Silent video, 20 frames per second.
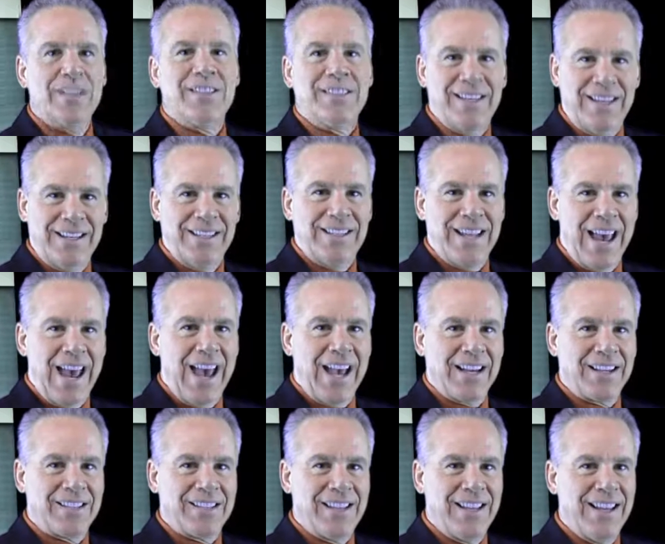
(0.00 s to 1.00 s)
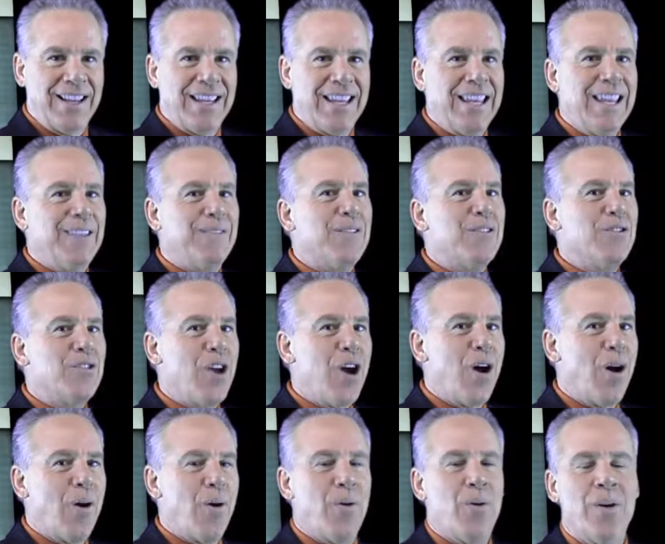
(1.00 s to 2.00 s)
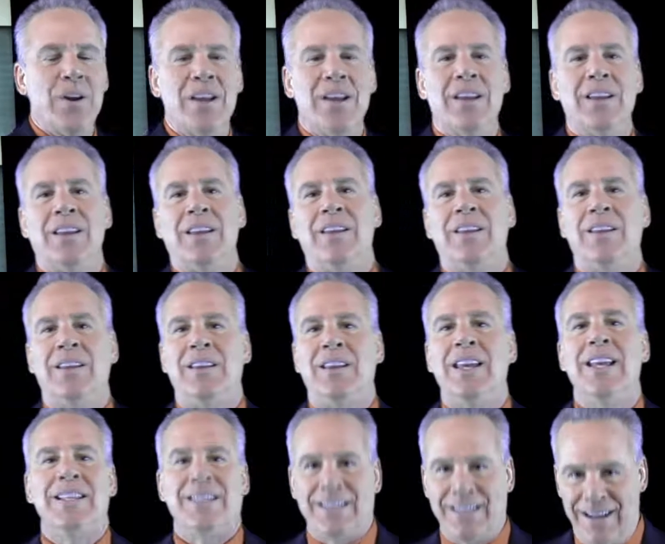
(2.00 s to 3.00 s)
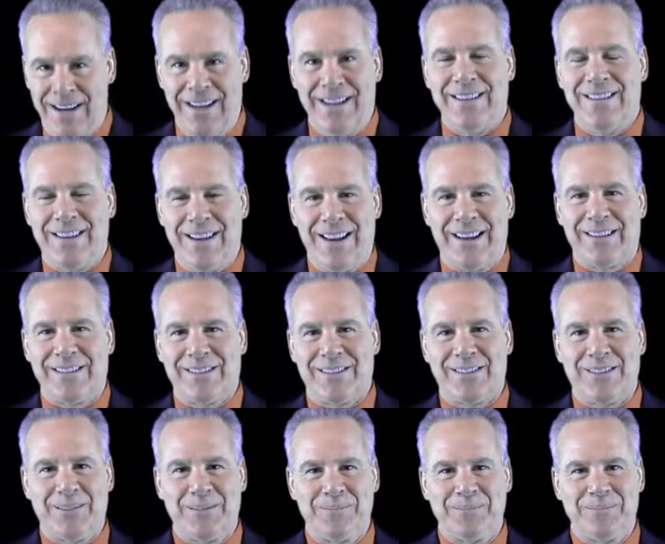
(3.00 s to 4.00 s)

syntax, even though it's an index.